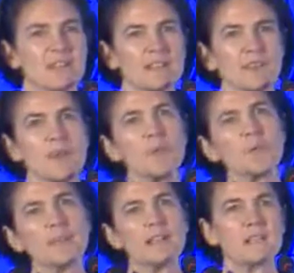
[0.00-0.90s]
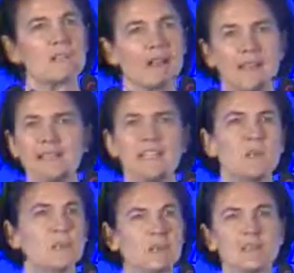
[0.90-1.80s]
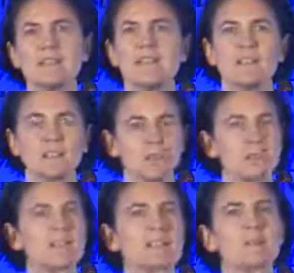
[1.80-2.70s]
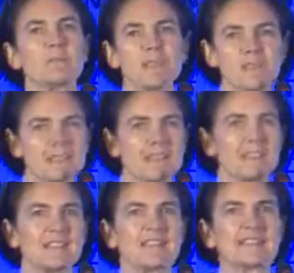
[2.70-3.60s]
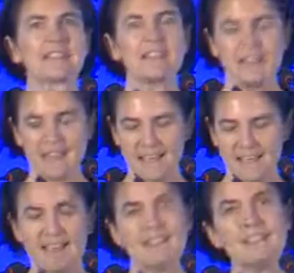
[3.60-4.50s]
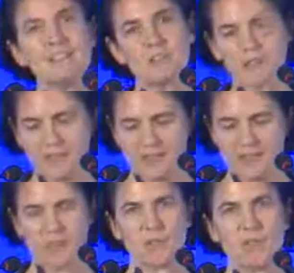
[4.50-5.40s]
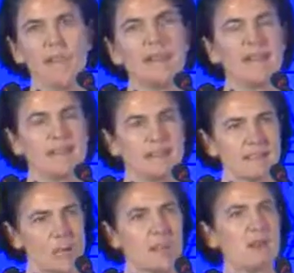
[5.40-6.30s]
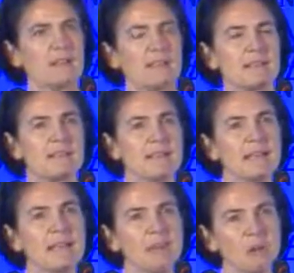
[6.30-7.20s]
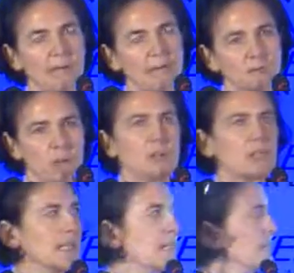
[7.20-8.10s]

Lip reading: It's a whole range of IT, real estate, tourism, logistics, and an industry cluster that's coming onto the scene now and burgeoning.